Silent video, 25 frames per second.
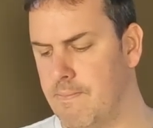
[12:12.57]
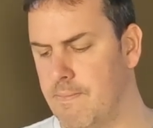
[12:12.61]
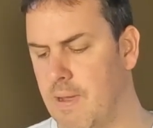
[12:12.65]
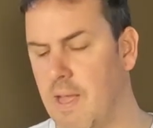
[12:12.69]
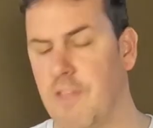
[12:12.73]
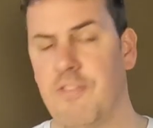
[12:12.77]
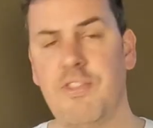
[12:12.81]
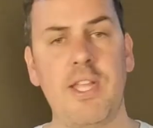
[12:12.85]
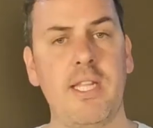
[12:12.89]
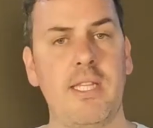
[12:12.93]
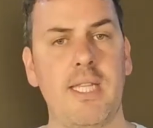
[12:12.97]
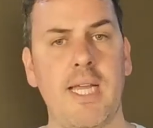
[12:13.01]

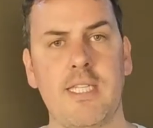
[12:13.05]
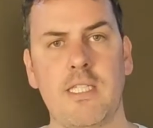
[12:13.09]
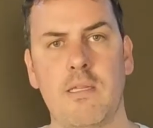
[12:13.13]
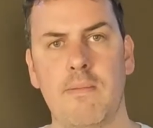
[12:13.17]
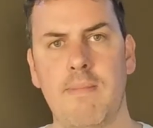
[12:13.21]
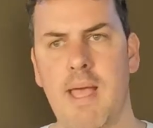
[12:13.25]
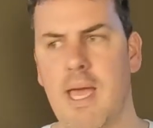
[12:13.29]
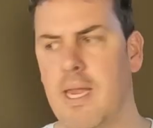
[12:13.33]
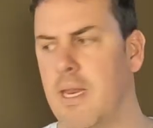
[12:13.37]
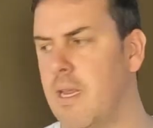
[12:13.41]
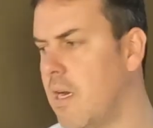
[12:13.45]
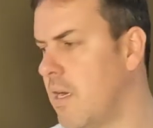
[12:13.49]
I think that's
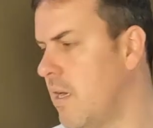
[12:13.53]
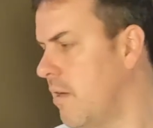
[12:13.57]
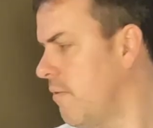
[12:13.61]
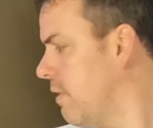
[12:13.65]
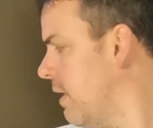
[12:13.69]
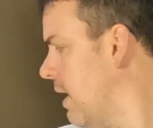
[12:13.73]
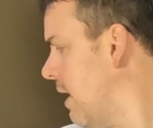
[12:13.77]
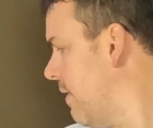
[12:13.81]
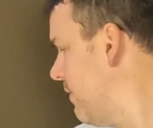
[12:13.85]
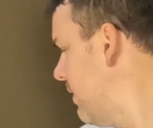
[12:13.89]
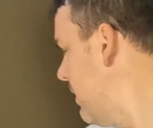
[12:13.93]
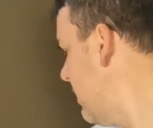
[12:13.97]
about it. I don't
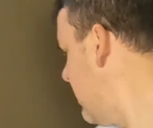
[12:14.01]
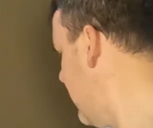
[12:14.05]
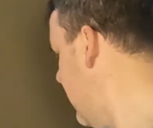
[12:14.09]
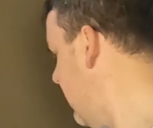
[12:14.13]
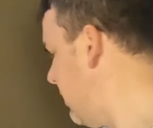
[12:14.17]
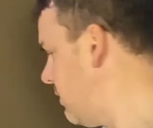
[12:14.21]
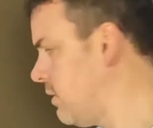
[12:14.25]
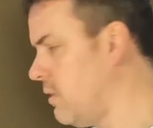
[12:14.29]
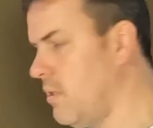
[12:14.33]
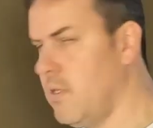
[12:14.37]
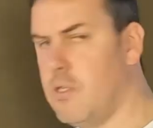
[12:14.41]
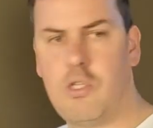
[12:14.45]
think I have anything
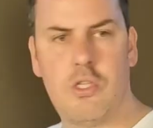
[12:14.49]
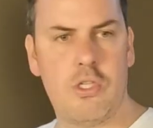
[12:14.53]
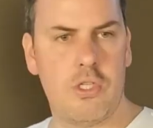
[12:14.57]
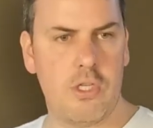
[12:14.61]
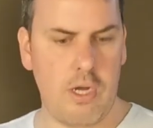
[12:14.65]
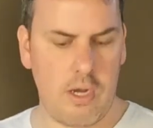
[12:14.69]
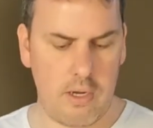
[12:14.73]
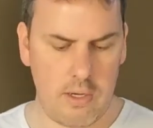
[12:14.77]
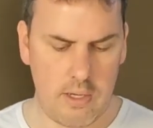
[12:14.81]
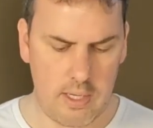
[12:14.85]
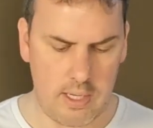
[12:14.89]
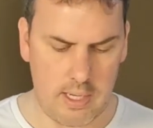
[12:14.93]
else to
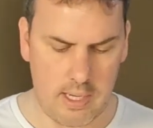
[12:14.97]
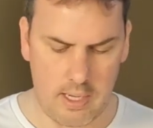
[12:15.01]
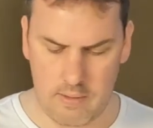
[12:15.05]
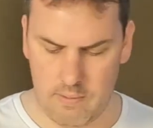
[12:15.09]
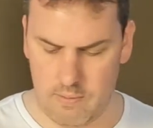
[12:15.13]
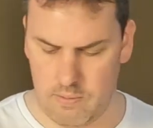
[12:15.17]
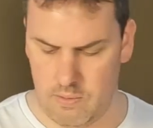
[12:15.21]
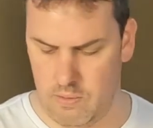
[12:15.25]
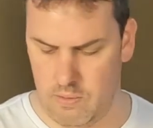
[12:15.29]
show you here.